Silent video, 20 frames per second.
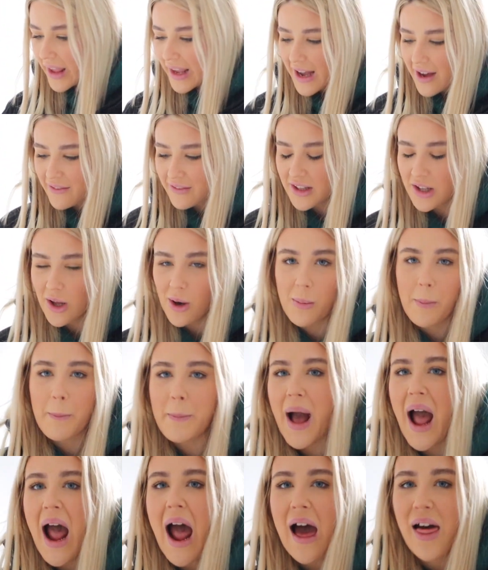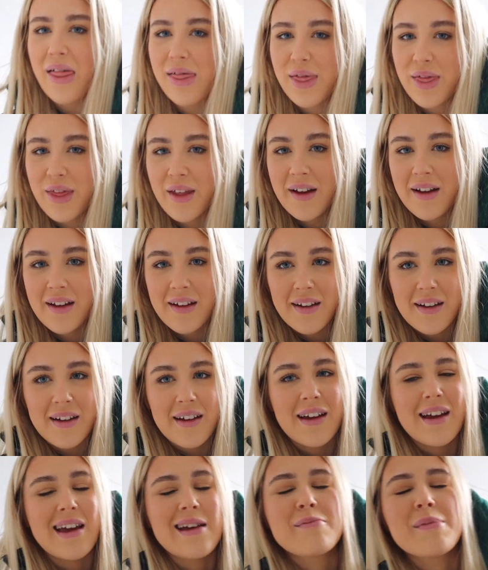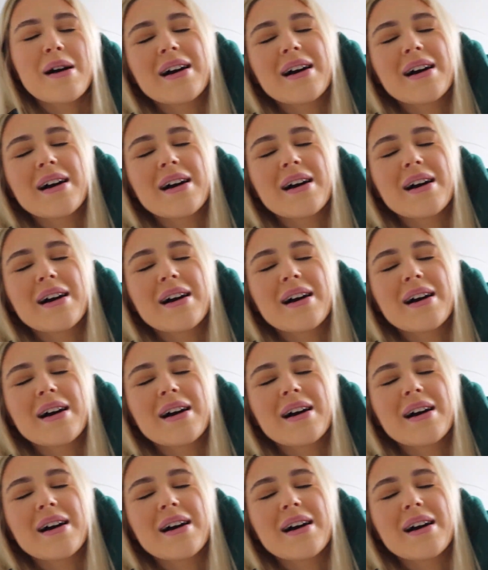Have a long bath in